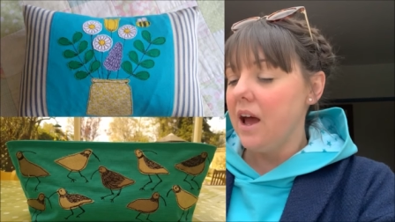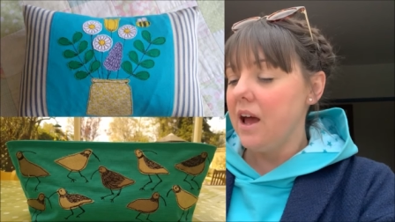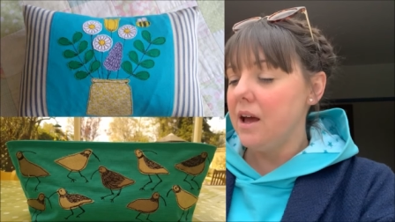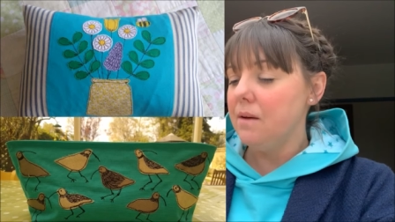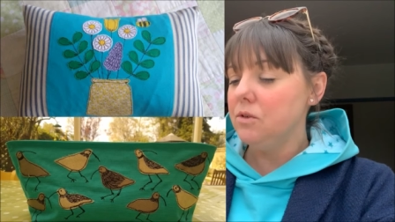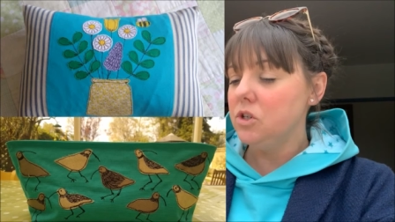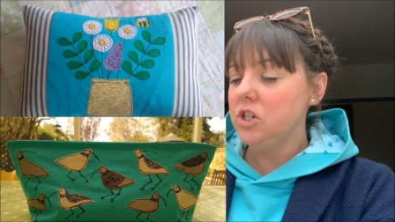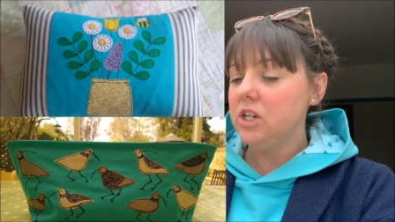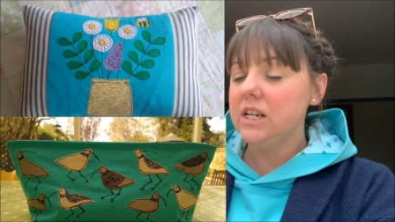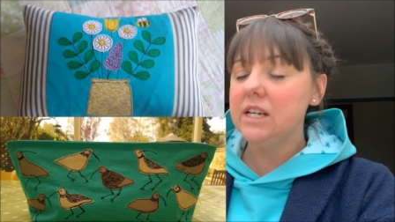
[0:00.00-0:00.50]

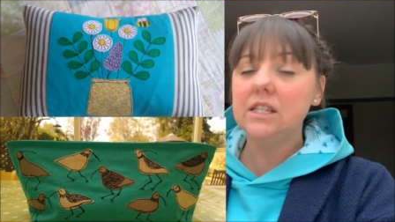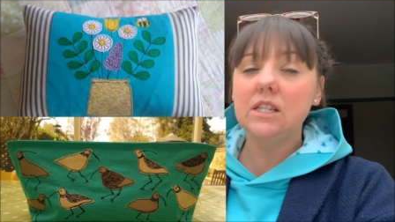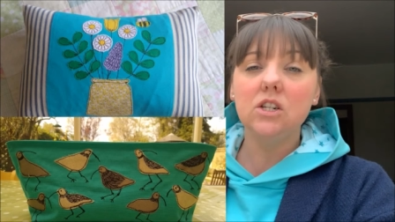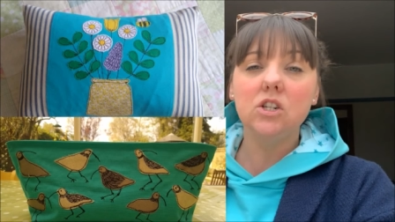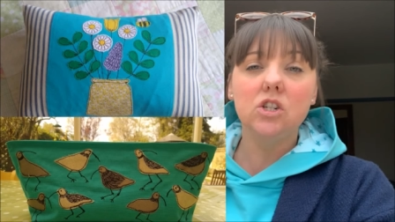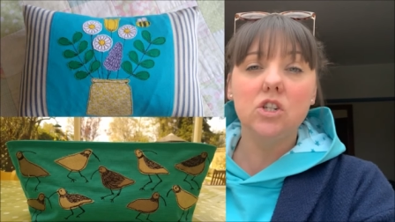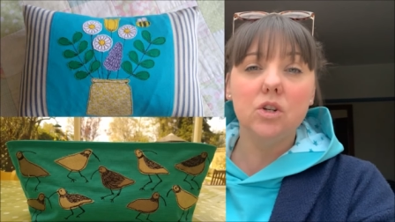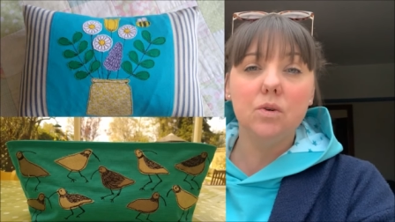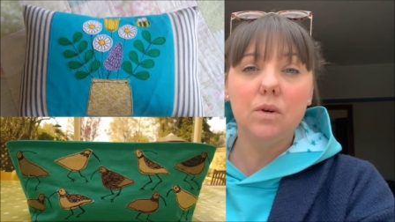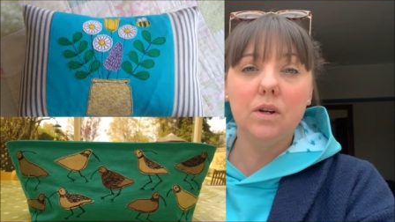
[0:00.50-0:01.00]
Um, she
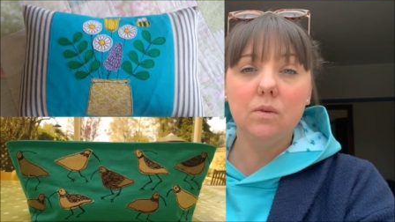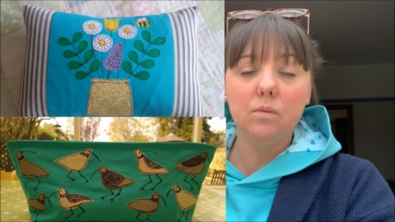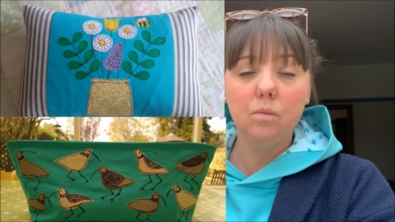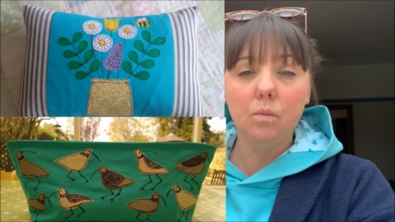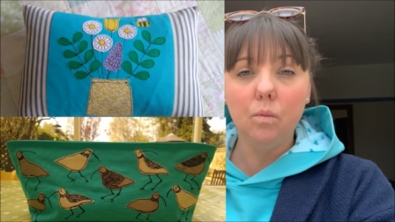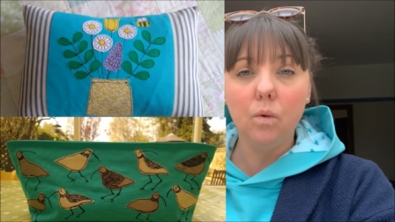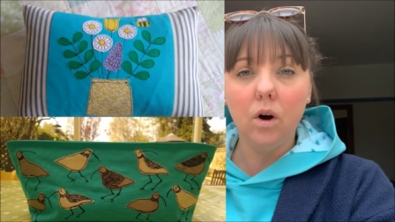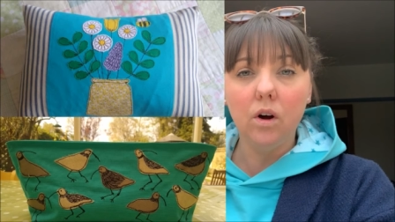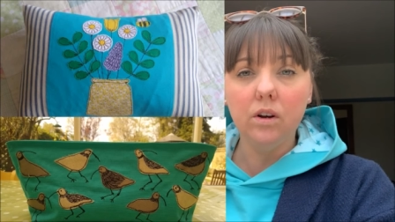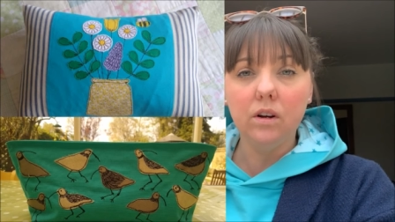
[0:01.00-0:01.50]
isn't
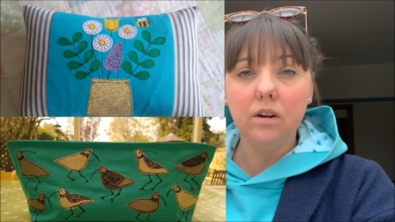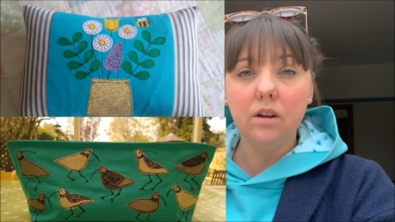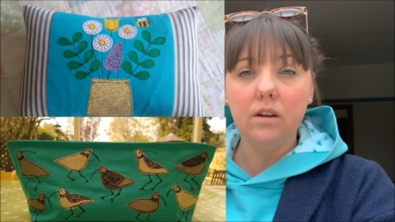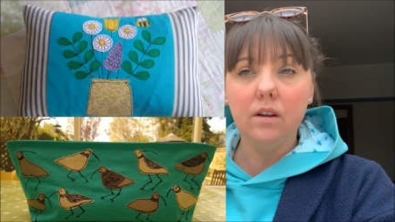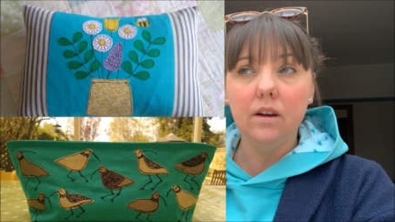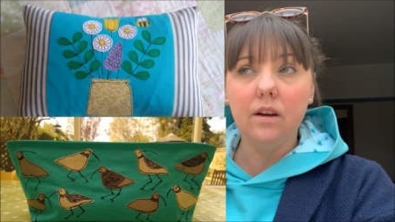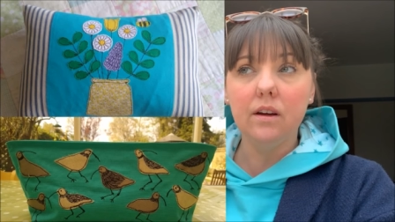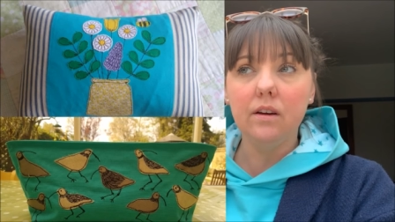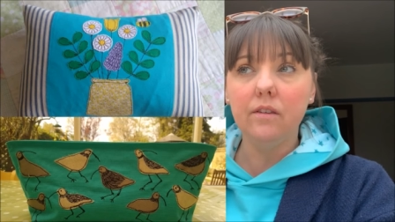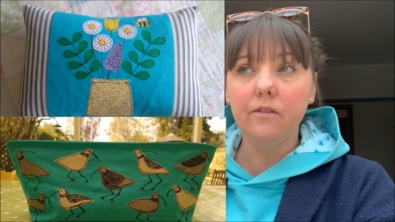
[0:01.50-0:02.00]
doing
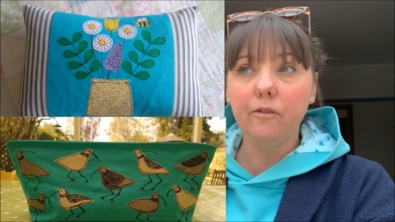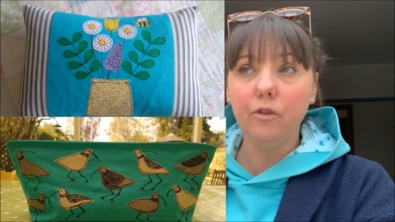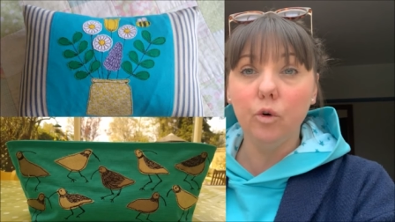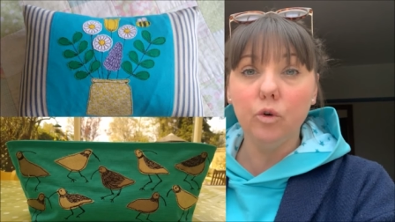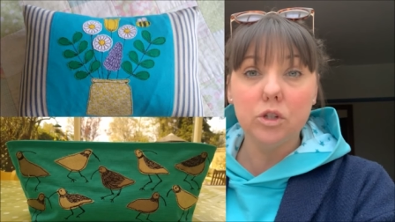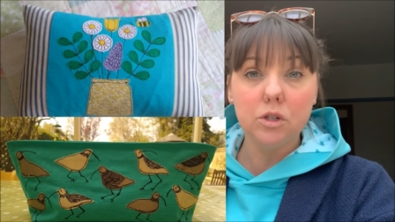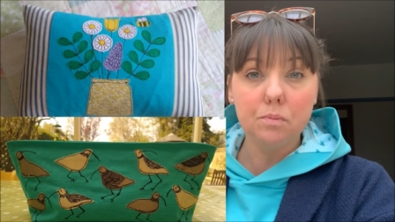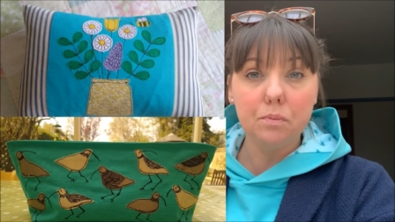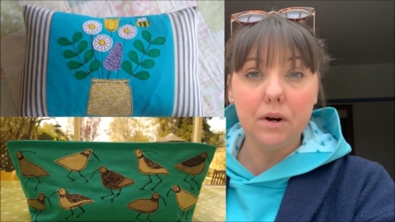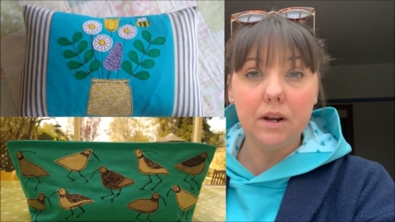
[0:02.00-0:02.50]
one
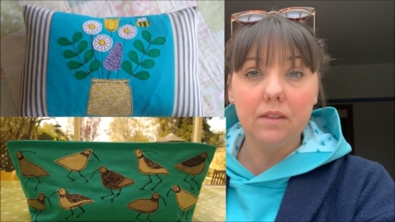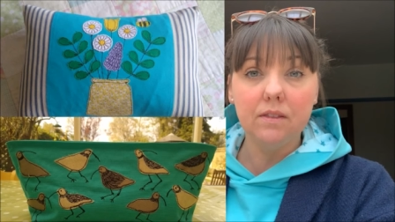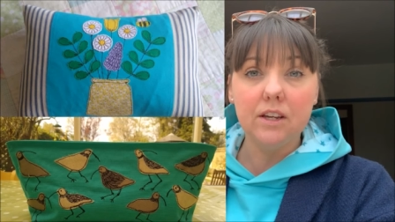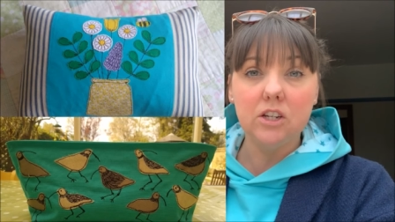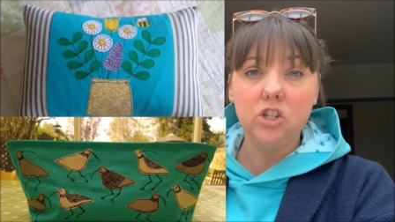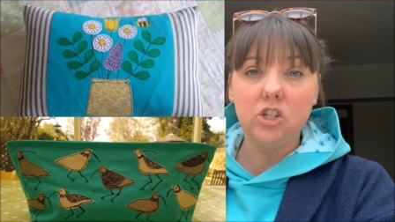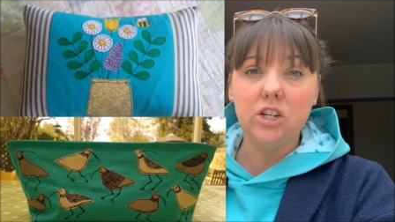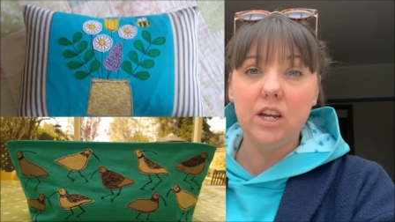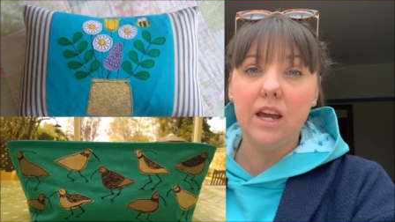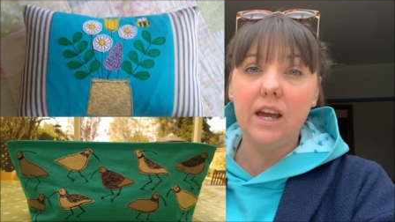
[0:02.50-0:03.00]
for spring
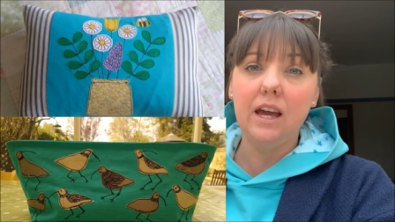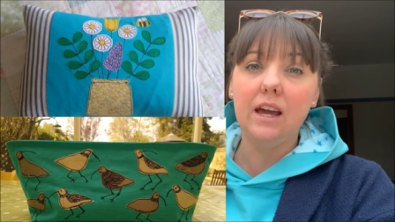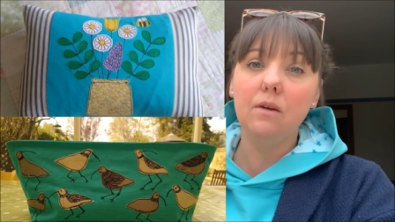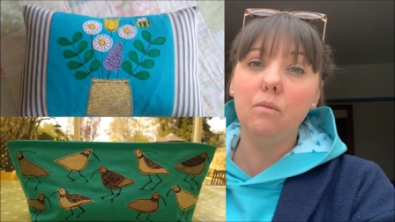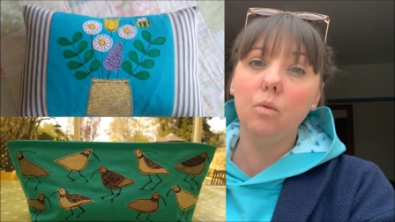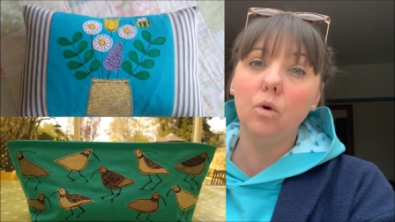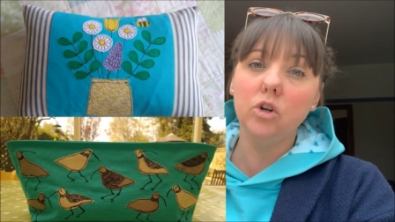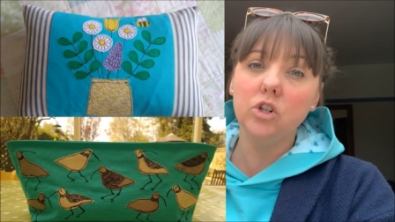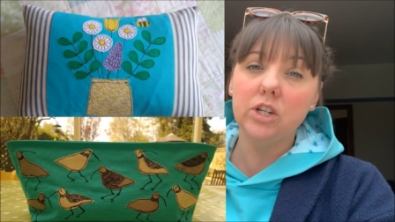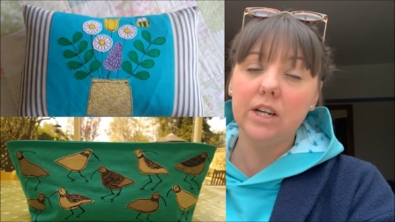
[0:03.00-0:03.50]
this
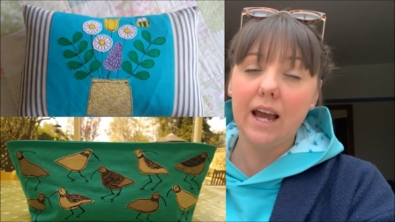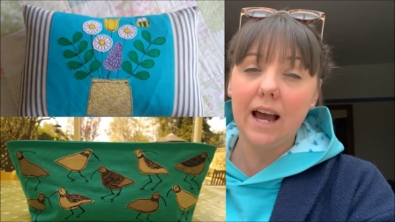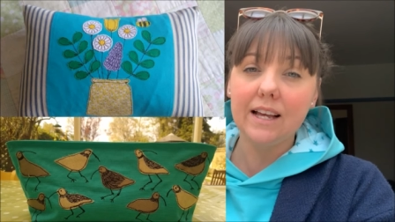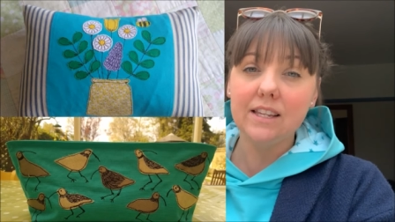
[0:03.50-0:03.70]
year, what